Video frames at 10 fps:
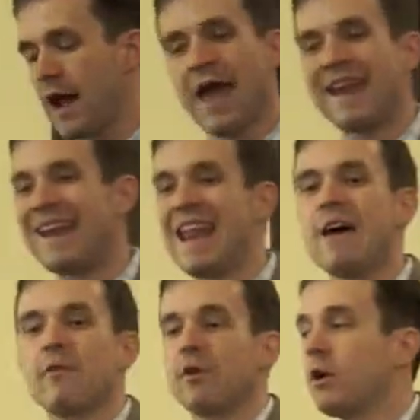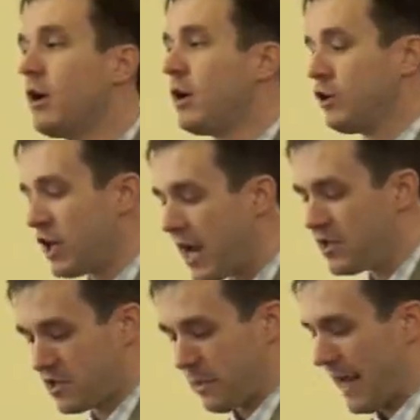and it never
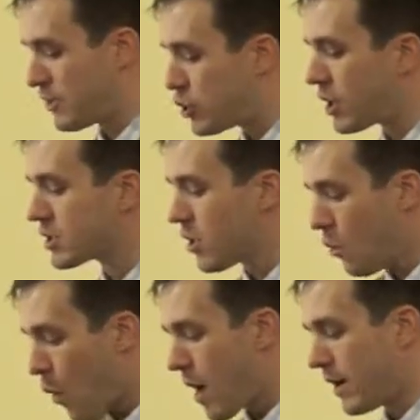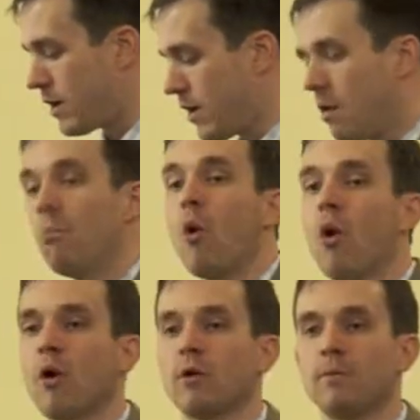changed me. I just wanted more."